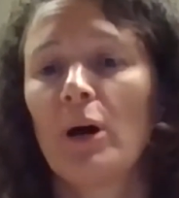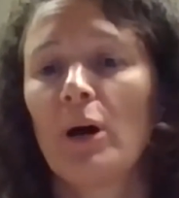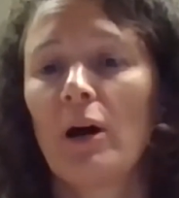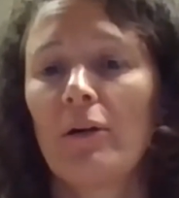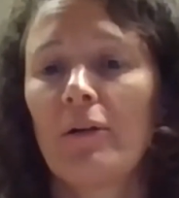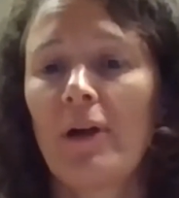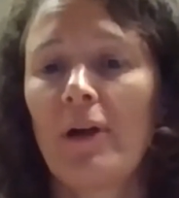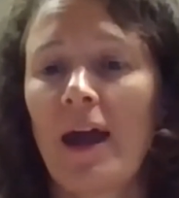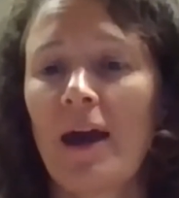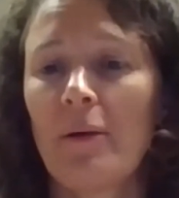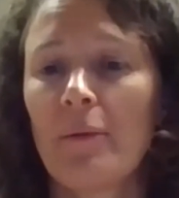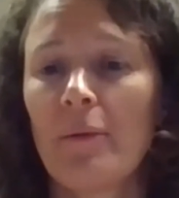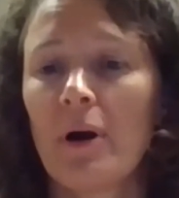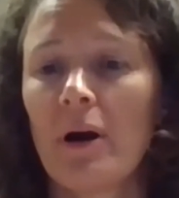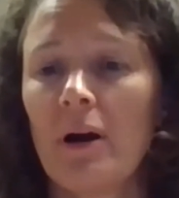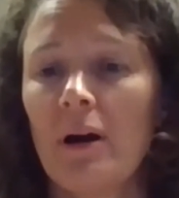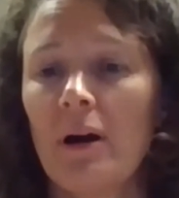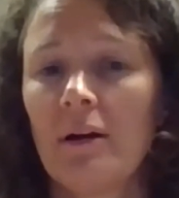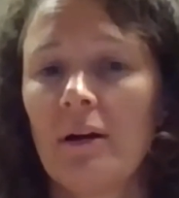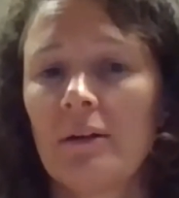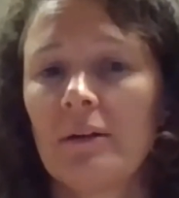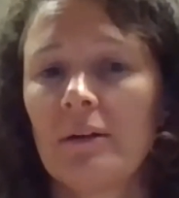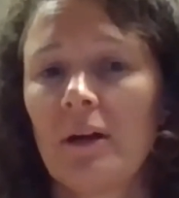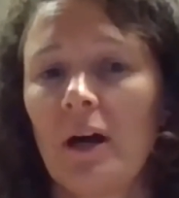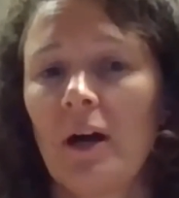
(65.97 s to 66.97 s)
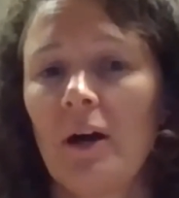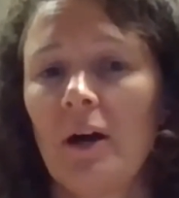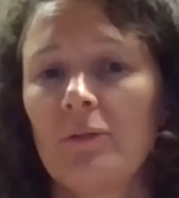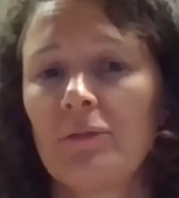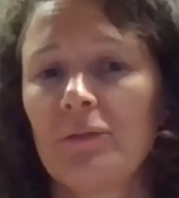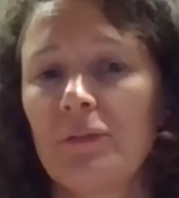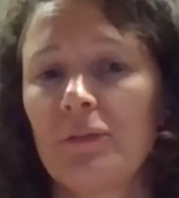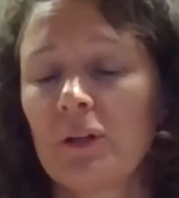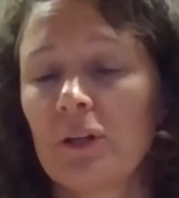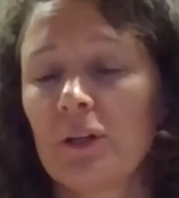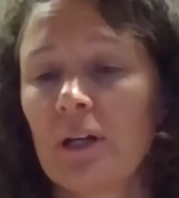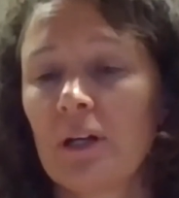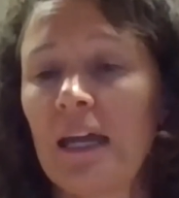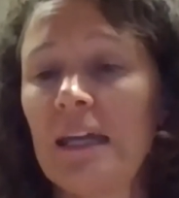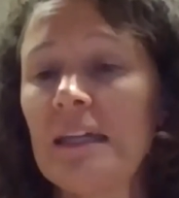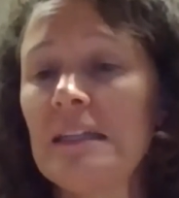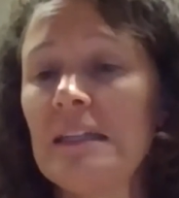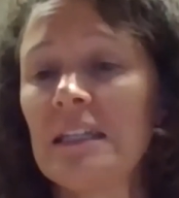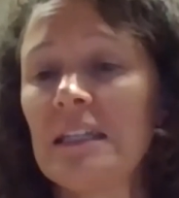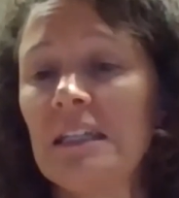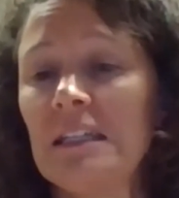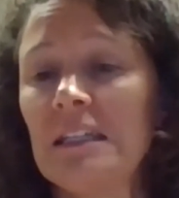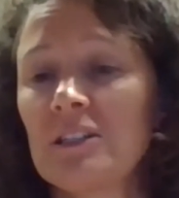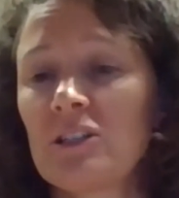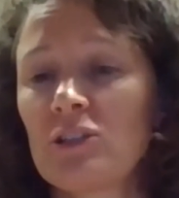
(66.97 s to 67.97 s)
hour for
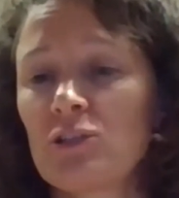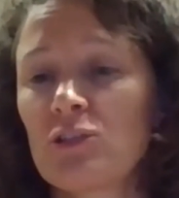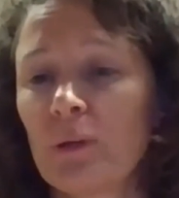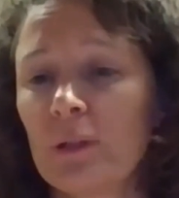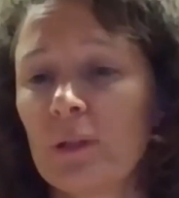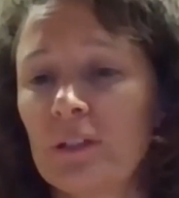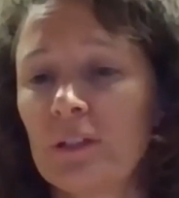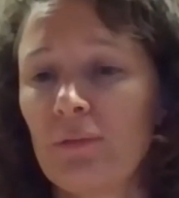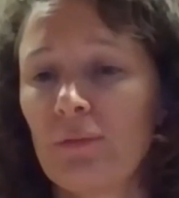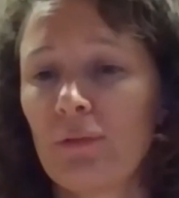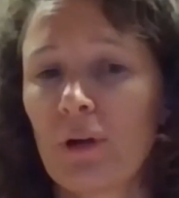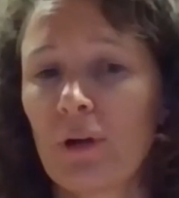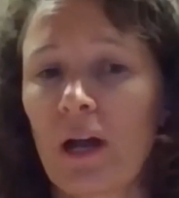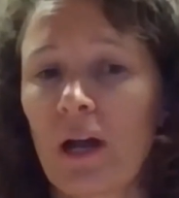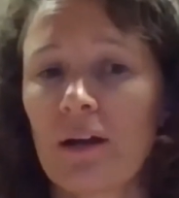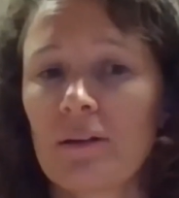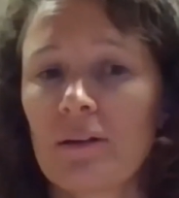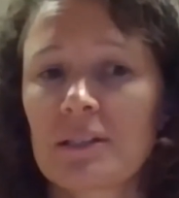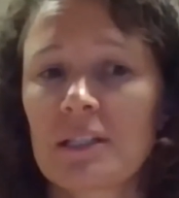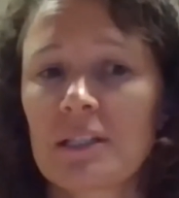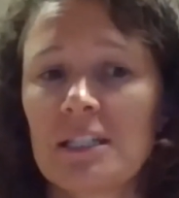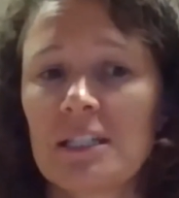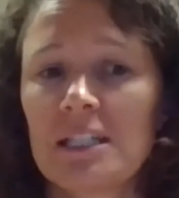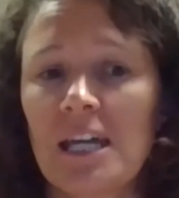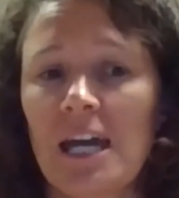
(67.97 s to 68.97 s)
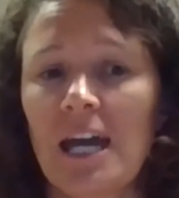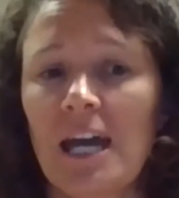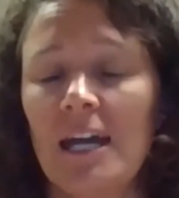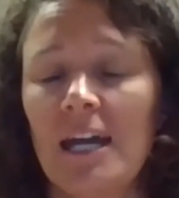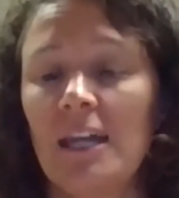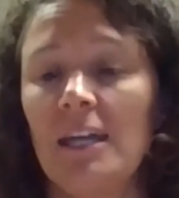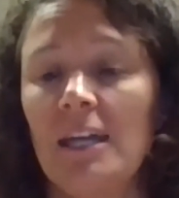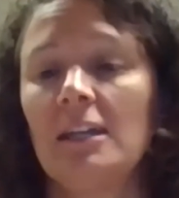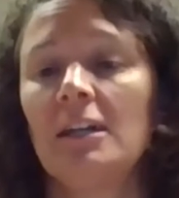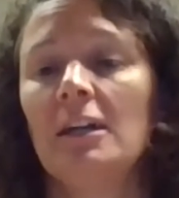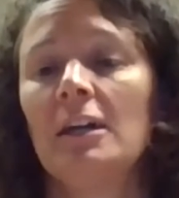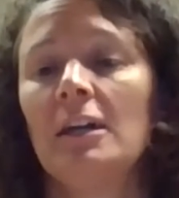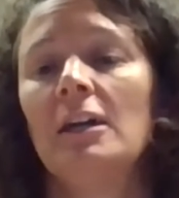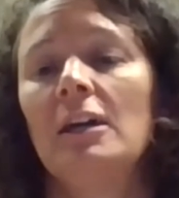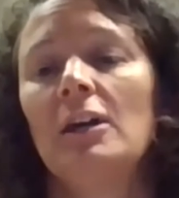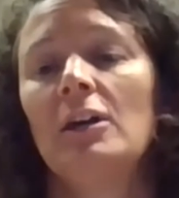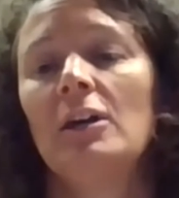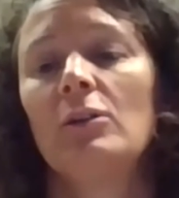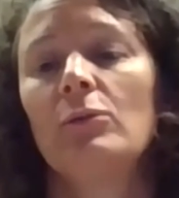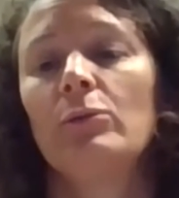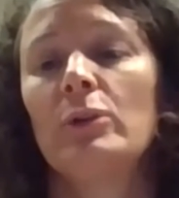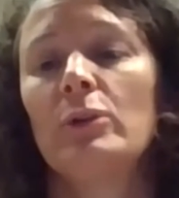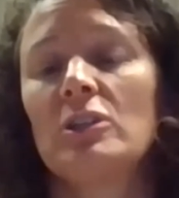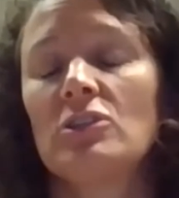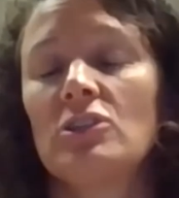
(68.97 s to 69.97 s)
18 to 24 hours a day,
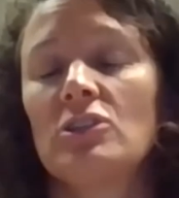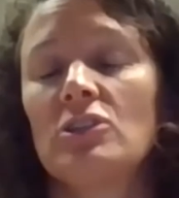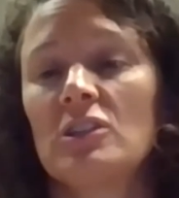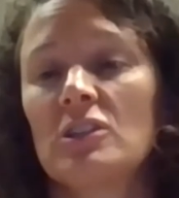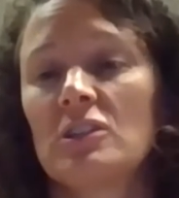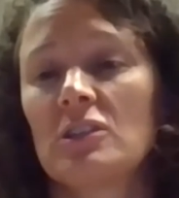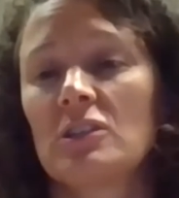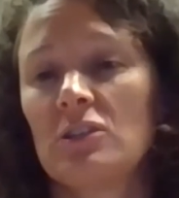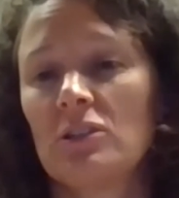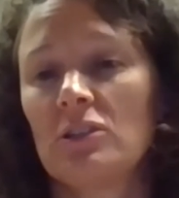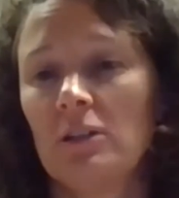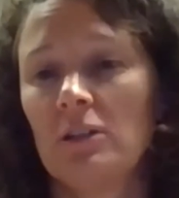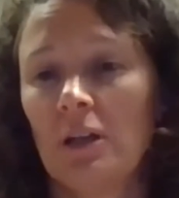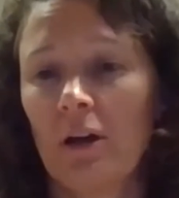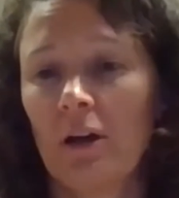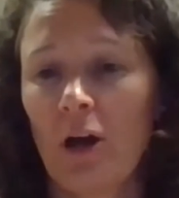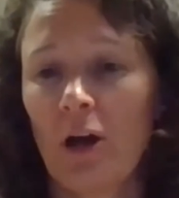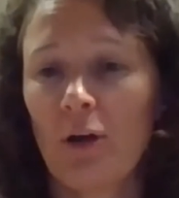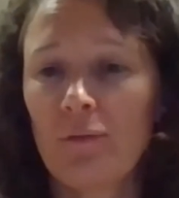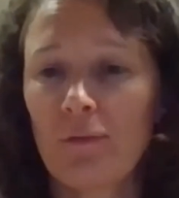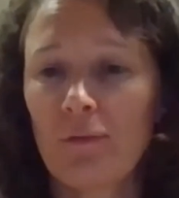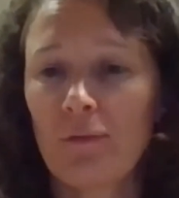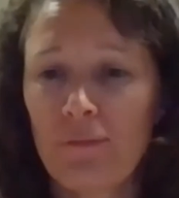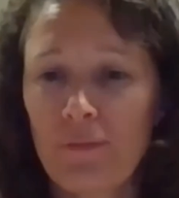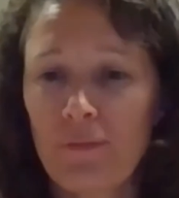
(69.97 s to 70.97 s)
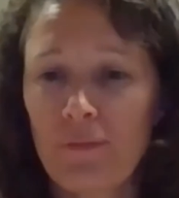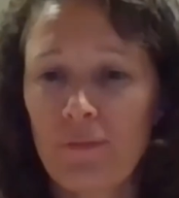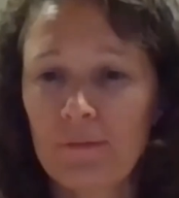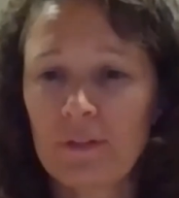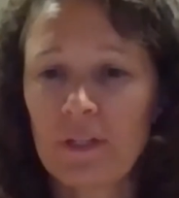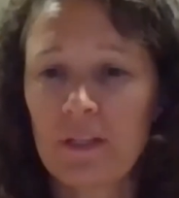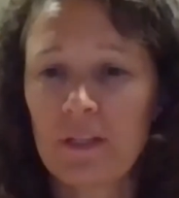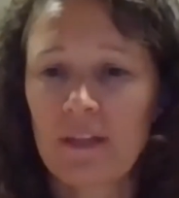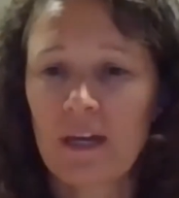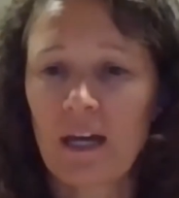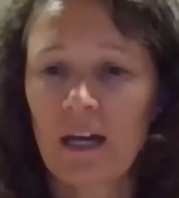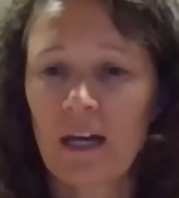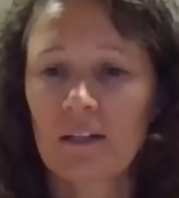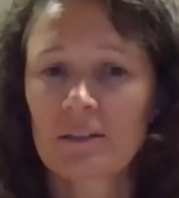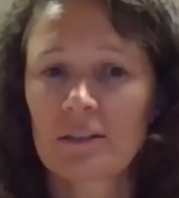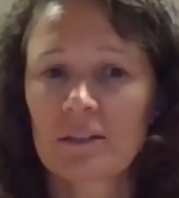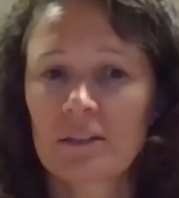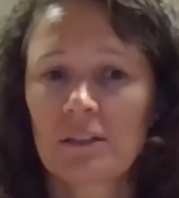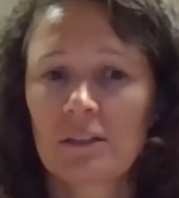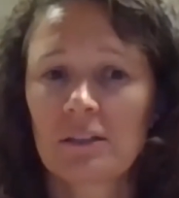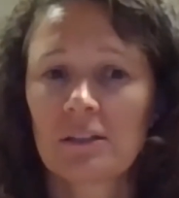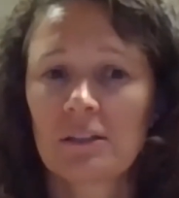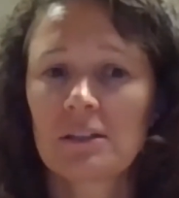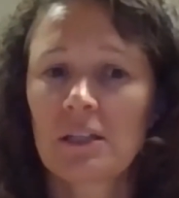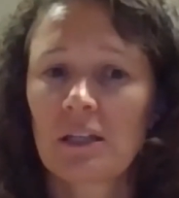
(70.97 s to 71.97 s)
which is over
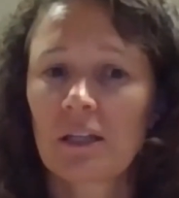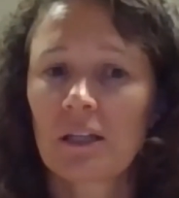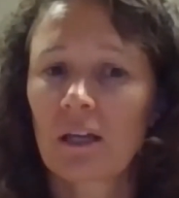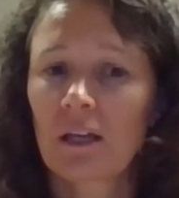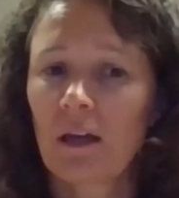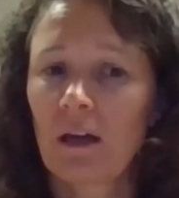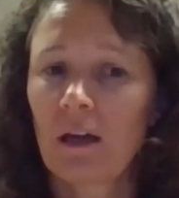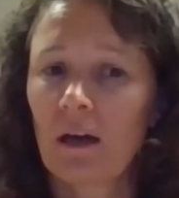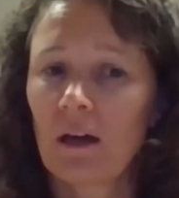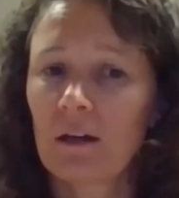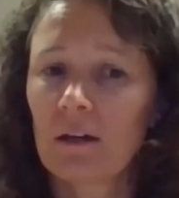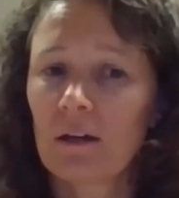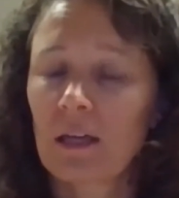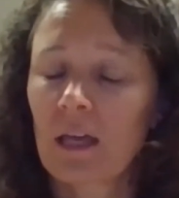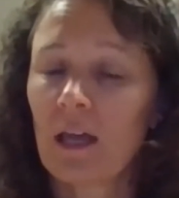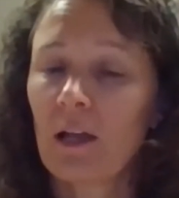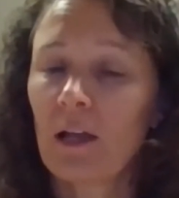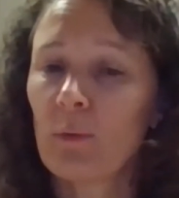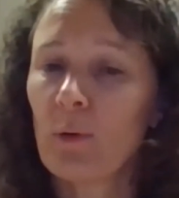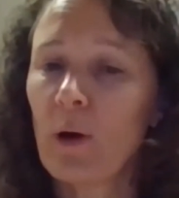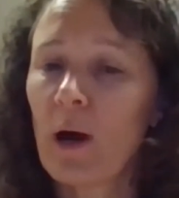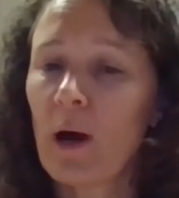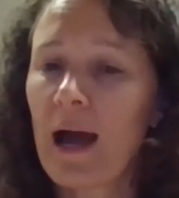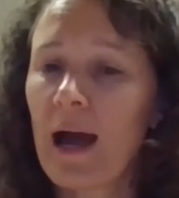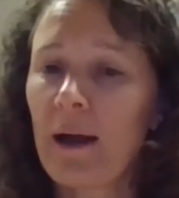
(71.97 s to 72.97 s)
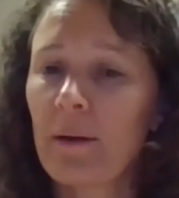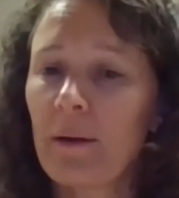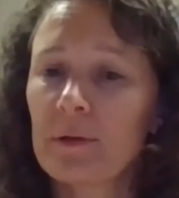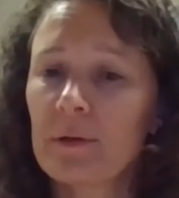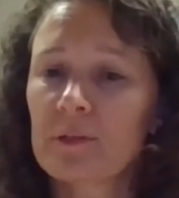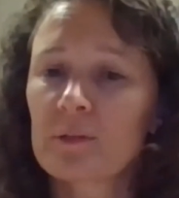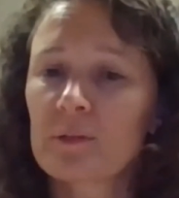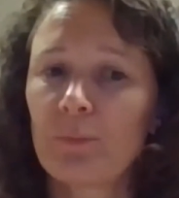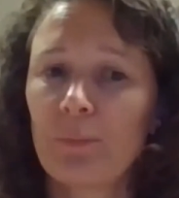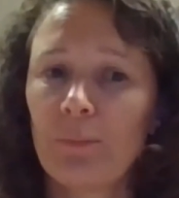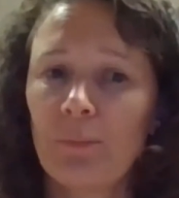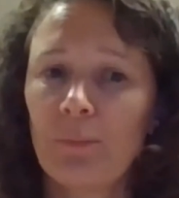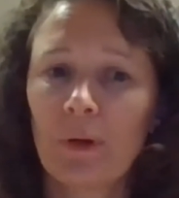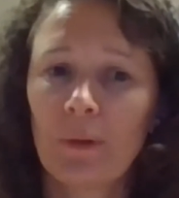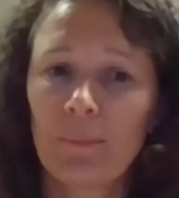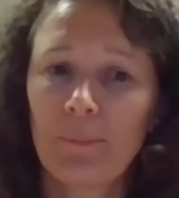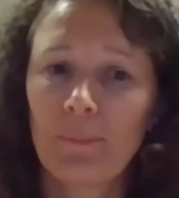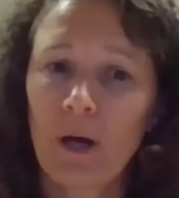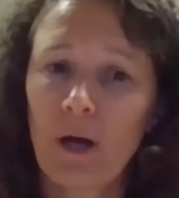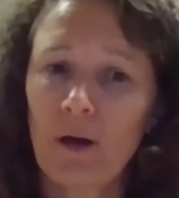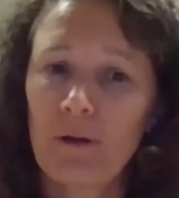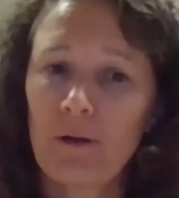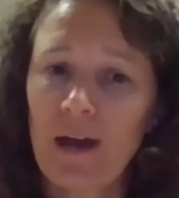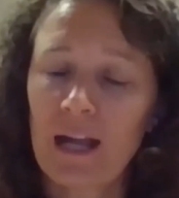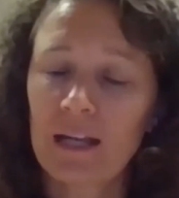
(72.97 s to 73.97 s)
50,000 kilowatt hours
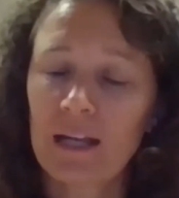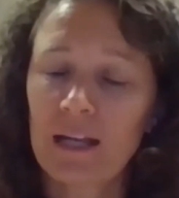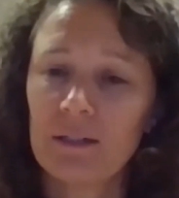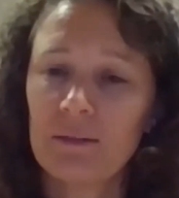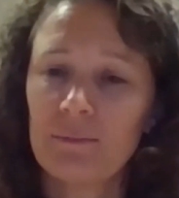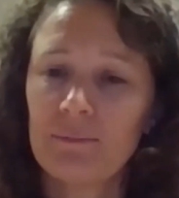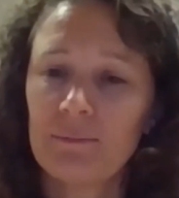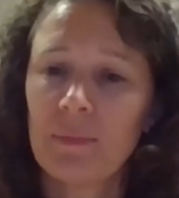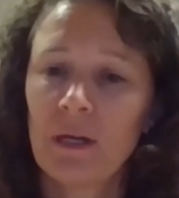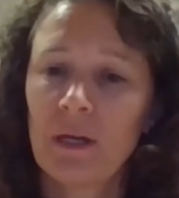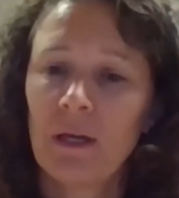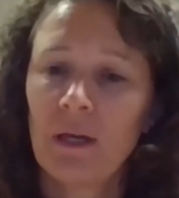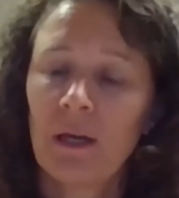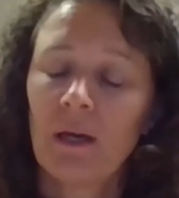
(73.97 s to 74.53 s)
per annum.